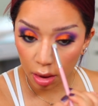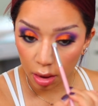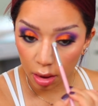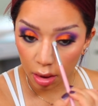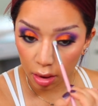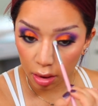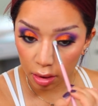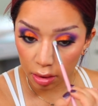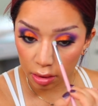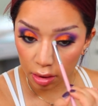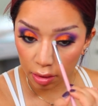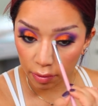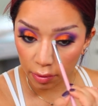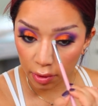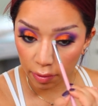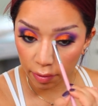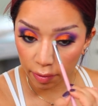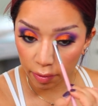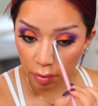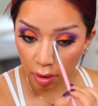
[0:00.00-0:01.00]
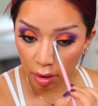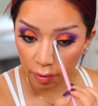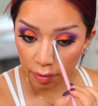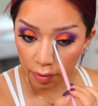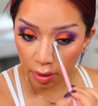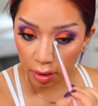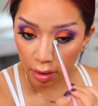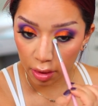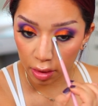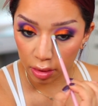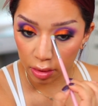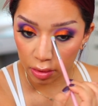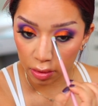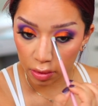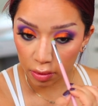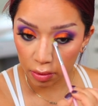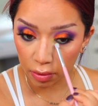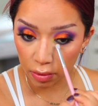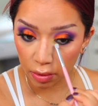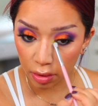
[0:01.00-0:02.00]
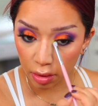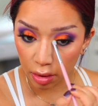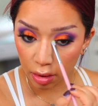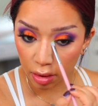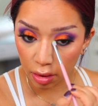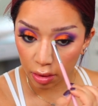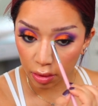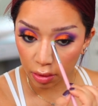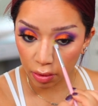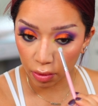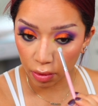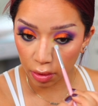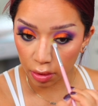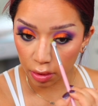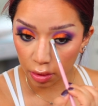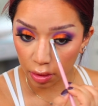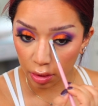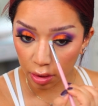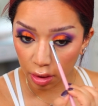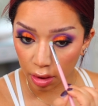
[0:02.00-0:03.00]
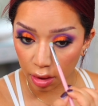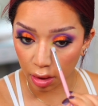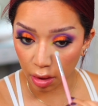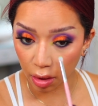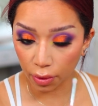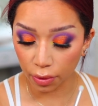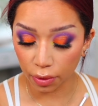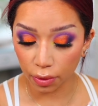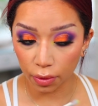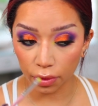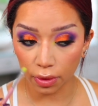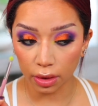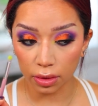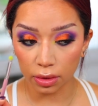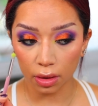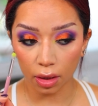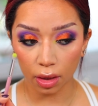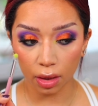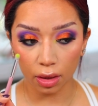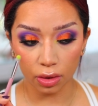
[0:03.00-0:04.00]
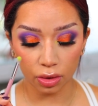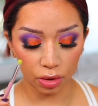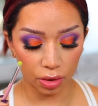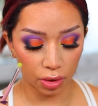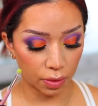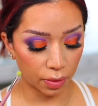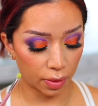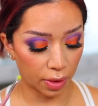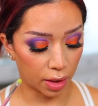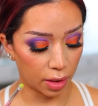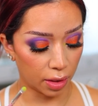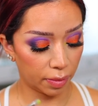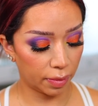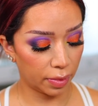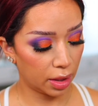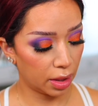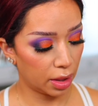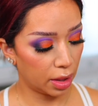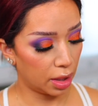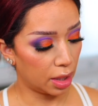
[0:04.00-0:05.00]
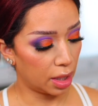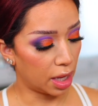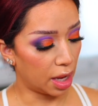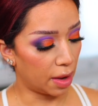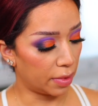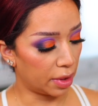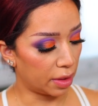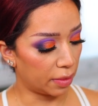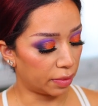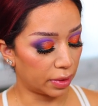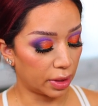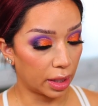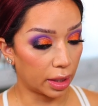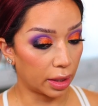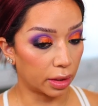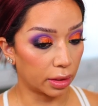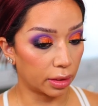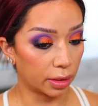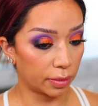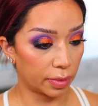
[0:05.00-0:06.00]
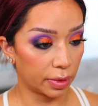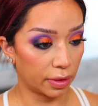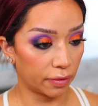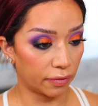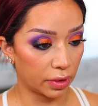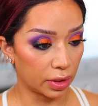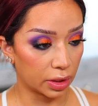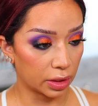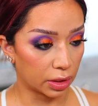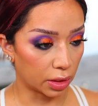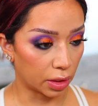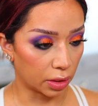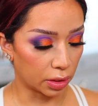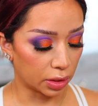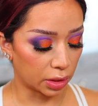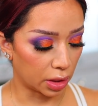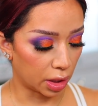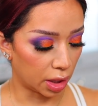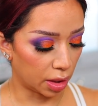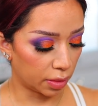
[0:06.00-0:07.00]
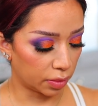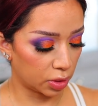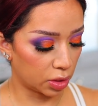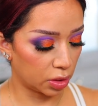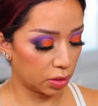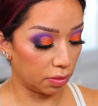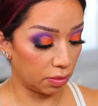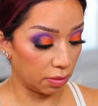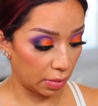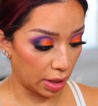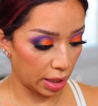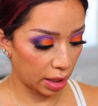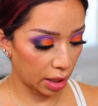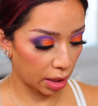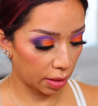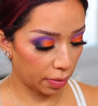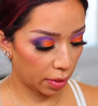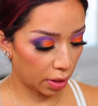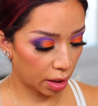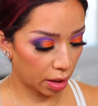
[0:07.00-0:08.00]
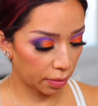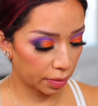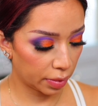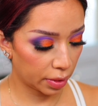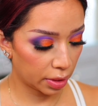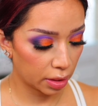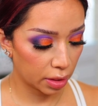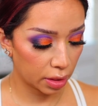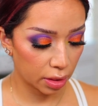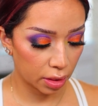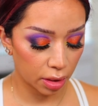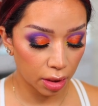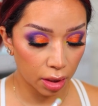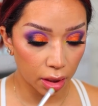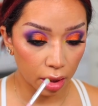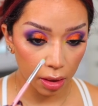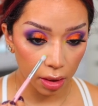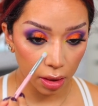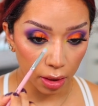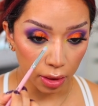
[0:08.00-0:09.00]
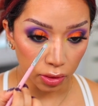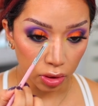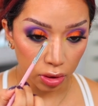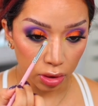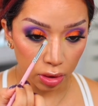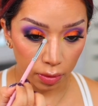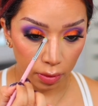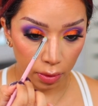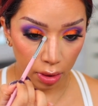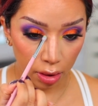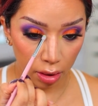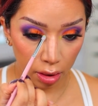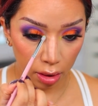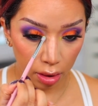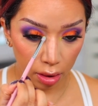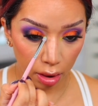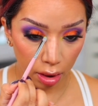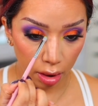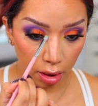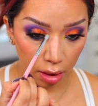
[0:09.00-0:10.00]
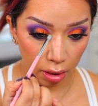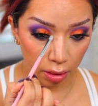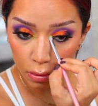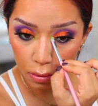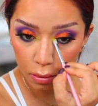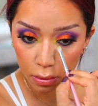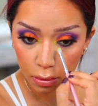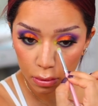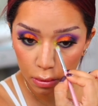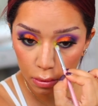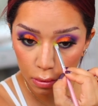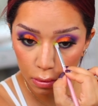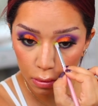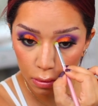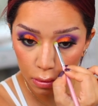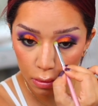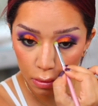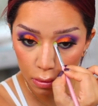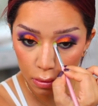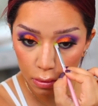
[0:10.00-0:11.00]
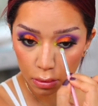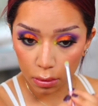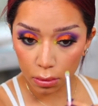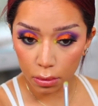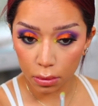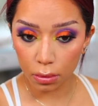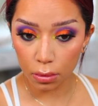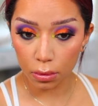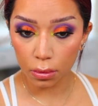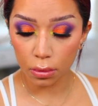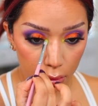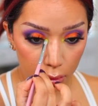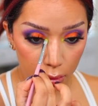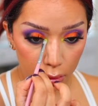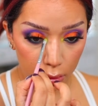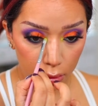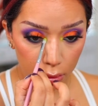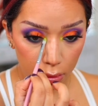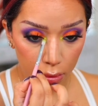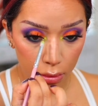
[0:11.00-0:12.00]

and I'm going to pop that into the inner corner, and although that's not going to show up, I'm going to apply a little bit of this on top to make it pop. I just want like a little bit of a base